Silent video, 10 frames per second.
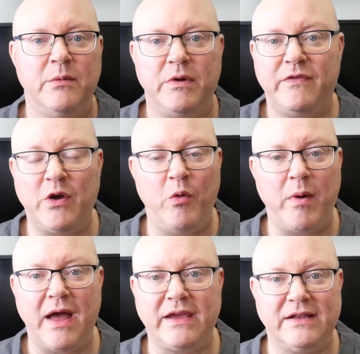But if you go
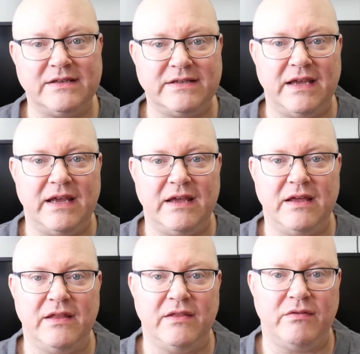back, you'll see
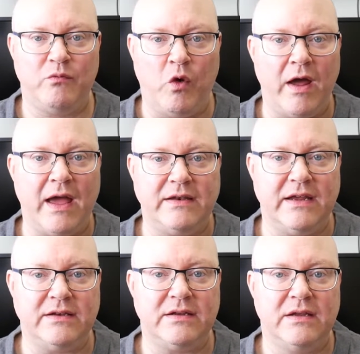what I
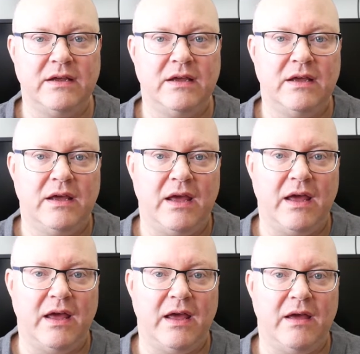did
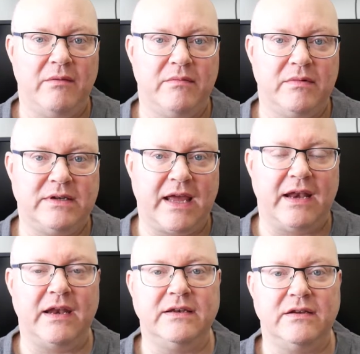to get
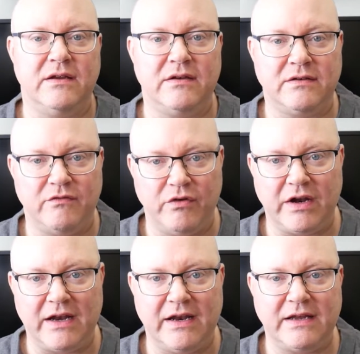it into
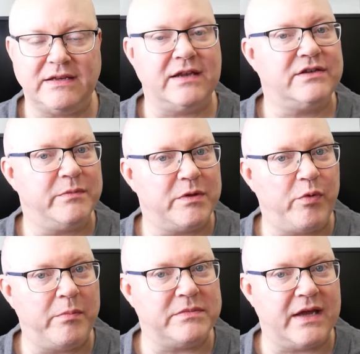running Linux and some of the
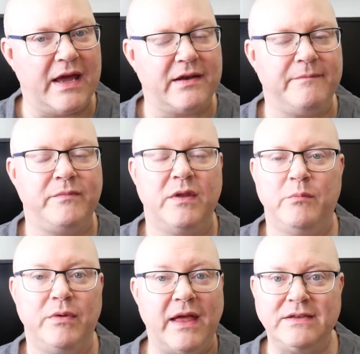problems I had.
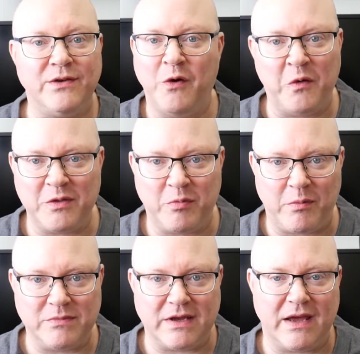But that's not all the
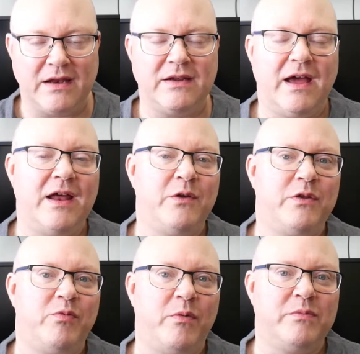problems I had. I had
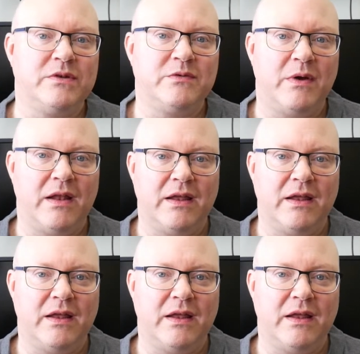other problems as well.